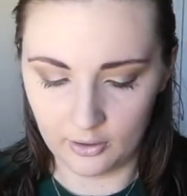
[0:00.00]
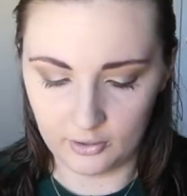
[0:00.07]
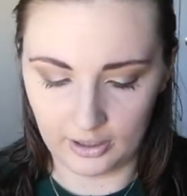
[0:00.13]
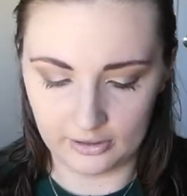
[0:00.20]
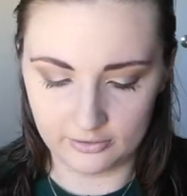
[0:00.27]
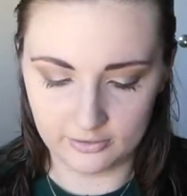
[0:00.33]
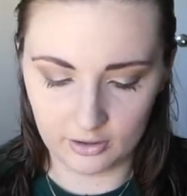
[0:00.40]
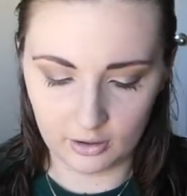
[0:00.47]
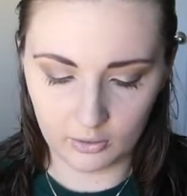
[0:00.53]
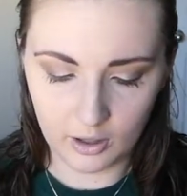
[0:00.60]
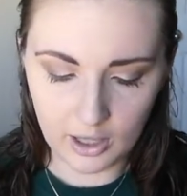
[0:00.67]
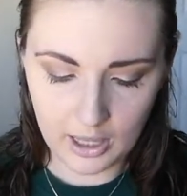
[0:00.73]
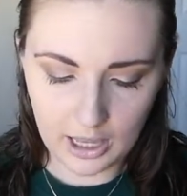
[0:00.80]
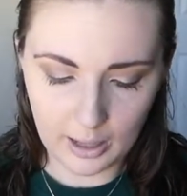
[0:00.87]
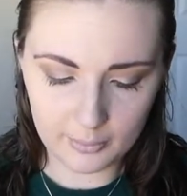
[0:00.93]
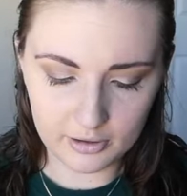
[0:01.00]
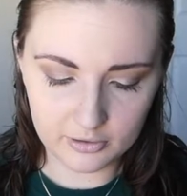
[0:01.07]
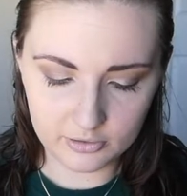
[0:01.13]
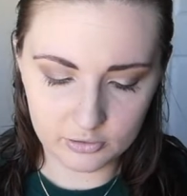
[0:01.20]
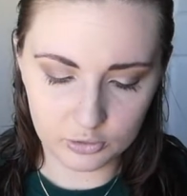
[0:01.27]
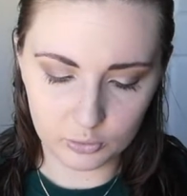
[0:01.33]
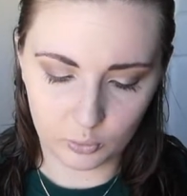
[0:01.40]
Okay, so I'm going
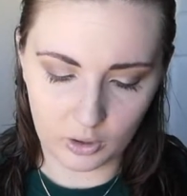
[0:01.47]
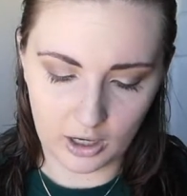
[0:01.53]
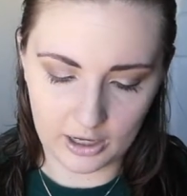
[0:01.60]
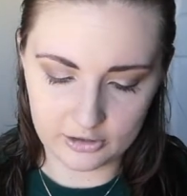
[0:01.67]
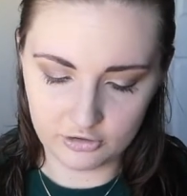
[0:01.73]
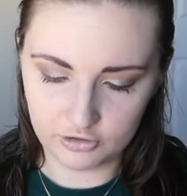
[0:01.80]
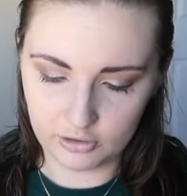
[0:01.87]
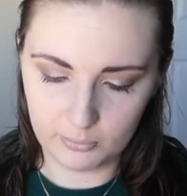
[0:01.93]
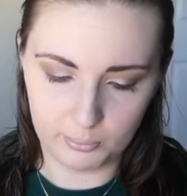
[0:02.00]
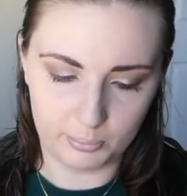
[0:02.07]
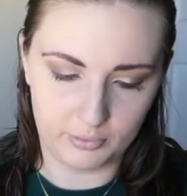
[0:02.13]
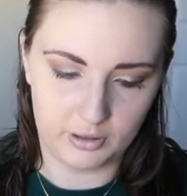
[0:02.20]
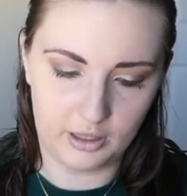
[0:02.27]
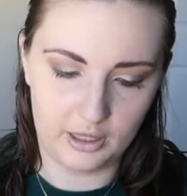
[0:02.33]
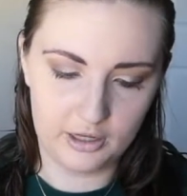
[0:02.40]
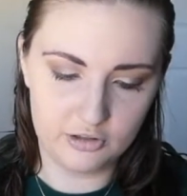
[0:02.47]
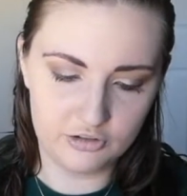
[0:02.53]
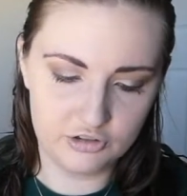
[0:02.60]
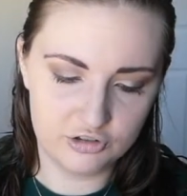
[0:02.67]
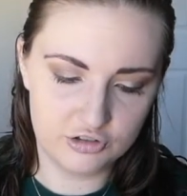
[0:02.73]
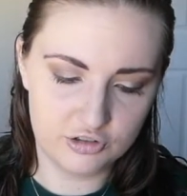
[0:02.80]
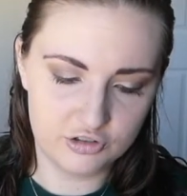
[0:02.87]
to swatch the
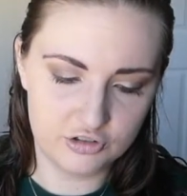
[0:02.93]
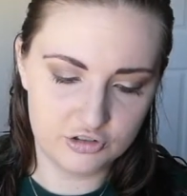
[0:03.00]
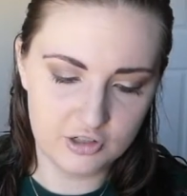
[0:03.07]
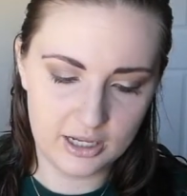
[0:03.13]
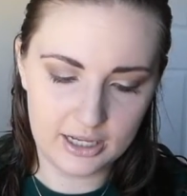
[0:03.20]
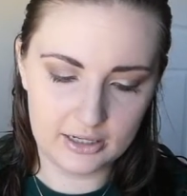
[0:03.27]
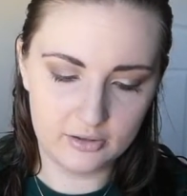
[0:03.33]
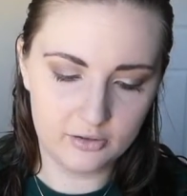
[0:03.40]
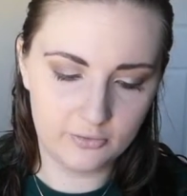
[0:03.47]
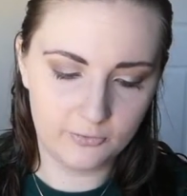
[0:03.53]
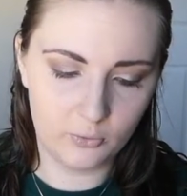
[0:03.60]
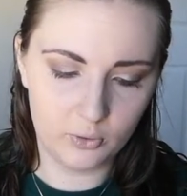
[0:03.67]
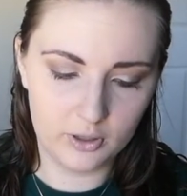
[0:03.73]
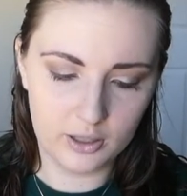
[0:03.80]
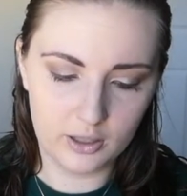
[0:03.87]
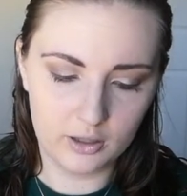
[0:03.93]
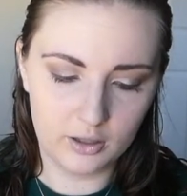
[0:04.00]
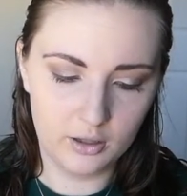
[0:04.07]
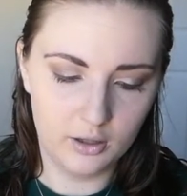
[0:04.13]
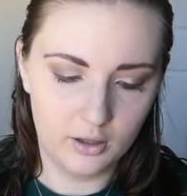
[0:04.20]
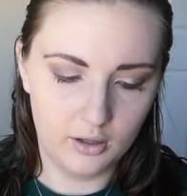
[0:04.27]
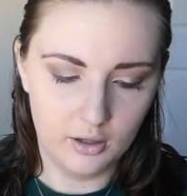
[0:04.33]
blush shades for you,
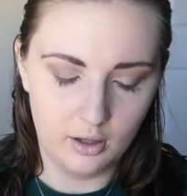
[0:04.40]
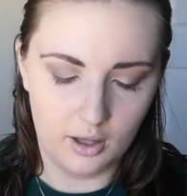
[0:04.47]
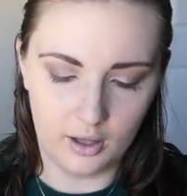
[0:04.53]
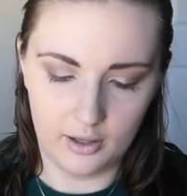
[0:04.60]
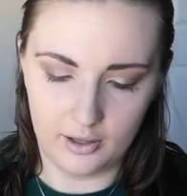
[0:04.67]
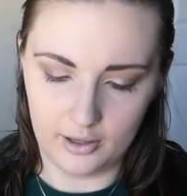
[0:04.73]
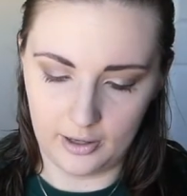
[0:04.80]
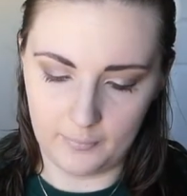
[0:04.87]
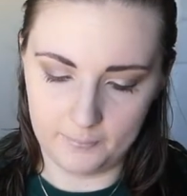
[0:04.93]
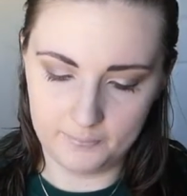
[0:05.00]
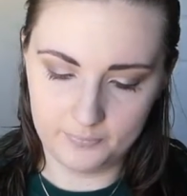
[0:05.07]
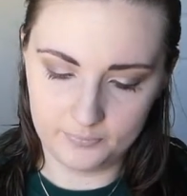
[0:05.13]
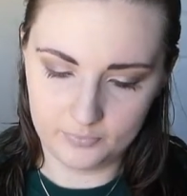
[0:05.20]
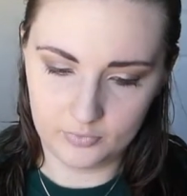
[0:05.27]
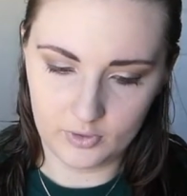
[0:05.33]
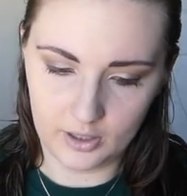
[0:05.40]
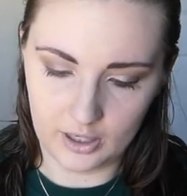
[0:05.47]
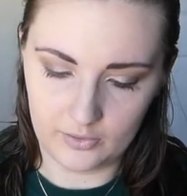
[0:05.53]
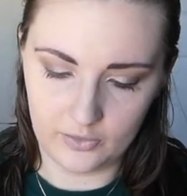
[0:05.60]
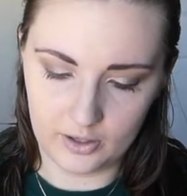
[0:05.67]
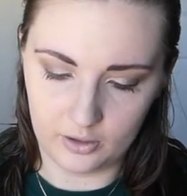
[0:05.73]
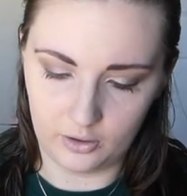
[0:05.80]
and
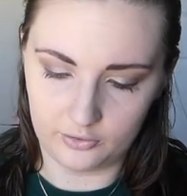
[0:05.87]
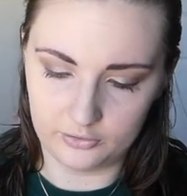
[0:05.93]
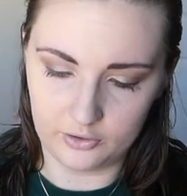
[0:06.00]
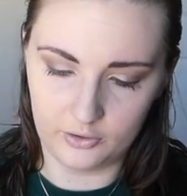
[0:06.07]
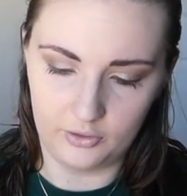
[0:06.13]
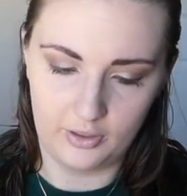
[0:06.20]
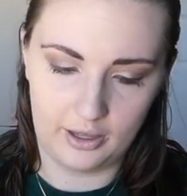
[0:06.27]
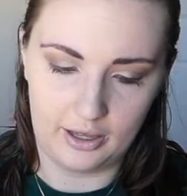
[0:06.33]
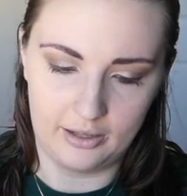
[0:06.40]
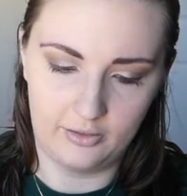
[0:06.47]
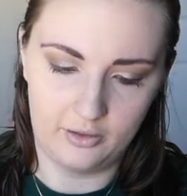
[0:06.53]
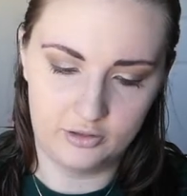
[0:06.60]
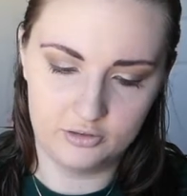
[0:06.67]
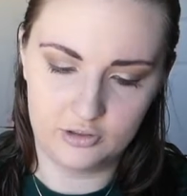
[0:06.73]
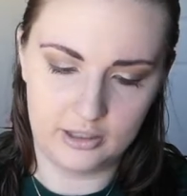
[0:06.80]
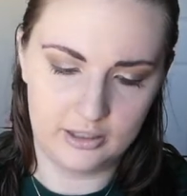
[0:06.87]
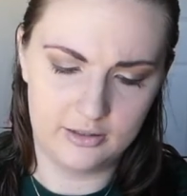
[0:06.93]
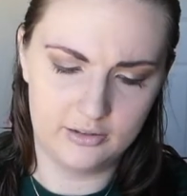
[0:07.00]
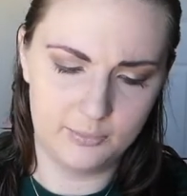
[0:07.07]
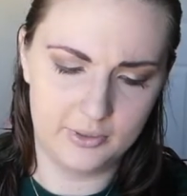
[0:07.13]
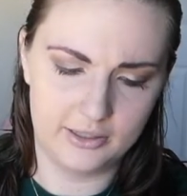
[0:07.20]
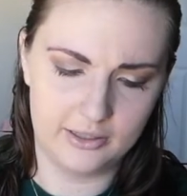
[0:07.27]
then also the highlight
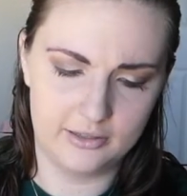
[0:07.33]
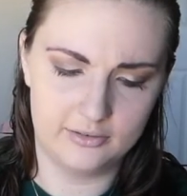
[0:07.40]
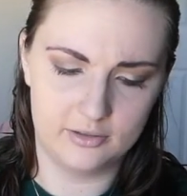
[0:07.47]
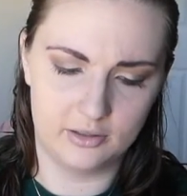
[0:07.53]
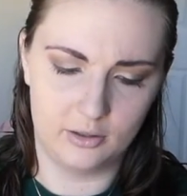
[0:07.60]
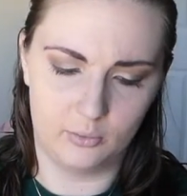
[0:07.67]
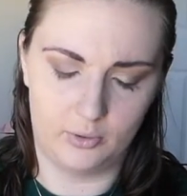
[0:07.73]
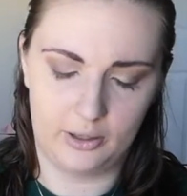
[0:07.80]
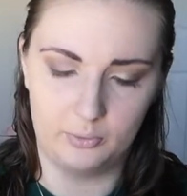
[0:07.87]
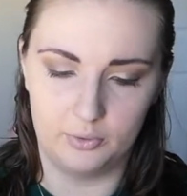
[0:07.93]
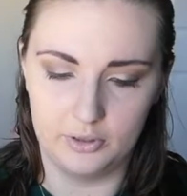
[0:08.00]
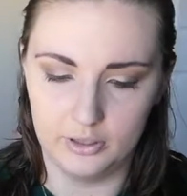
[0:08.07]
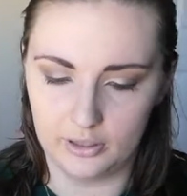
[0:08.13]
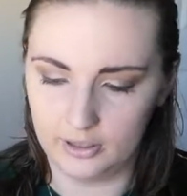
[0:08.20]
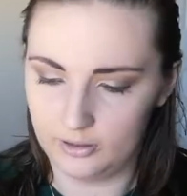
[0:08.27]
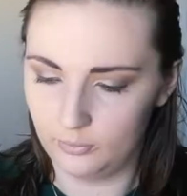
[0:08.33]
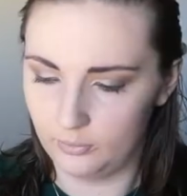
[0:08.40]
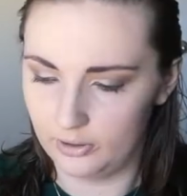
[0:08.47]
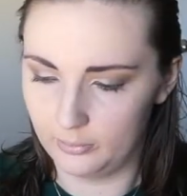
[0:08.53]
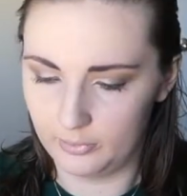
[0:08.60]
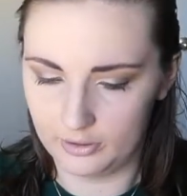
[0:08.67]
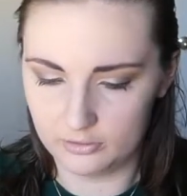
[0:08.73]
shades because, you know, why wouldn't I?
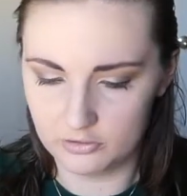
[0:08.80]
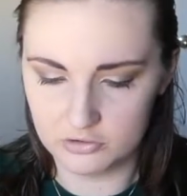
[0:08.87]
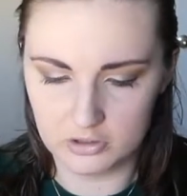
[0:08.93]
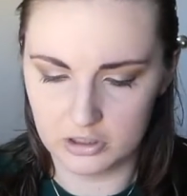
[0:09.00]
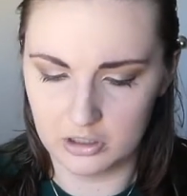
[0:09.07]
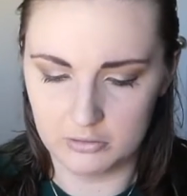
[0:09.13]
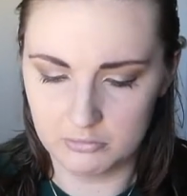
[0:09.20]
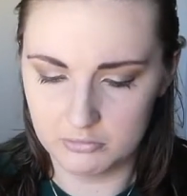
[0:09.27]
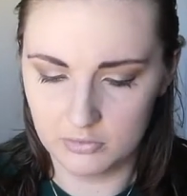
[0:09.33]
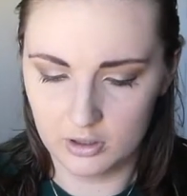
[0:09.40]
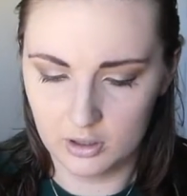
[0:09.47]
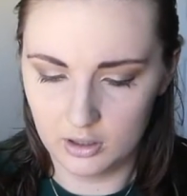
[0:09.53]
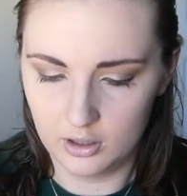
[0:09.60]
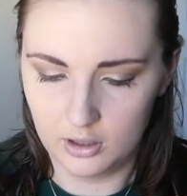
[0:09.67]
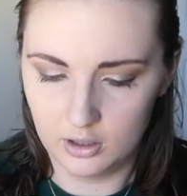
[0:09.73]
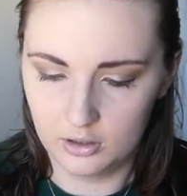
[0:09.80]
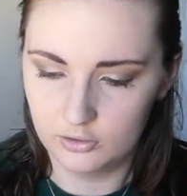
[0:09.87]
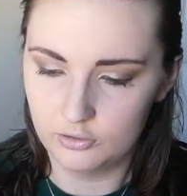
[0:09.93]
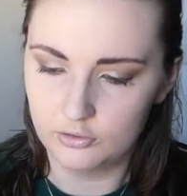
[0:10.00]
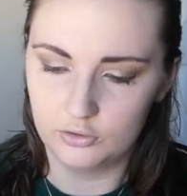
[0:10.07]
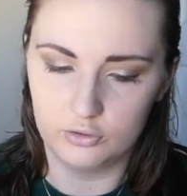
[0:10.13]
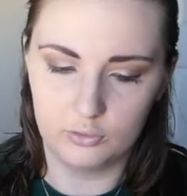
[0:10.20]
Why am I just going to
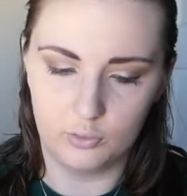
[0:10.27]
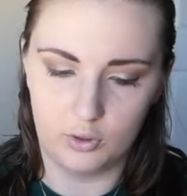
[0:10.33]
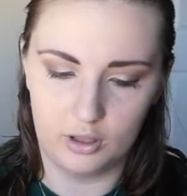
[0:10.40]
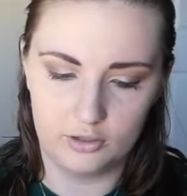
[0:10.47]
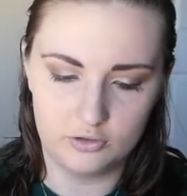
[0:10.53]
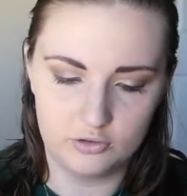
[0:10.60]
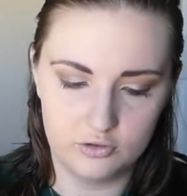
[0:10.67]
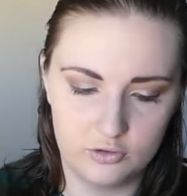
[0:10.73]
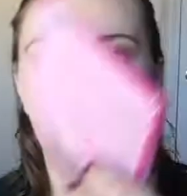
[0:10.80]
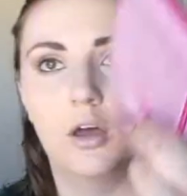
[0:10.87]
swatch?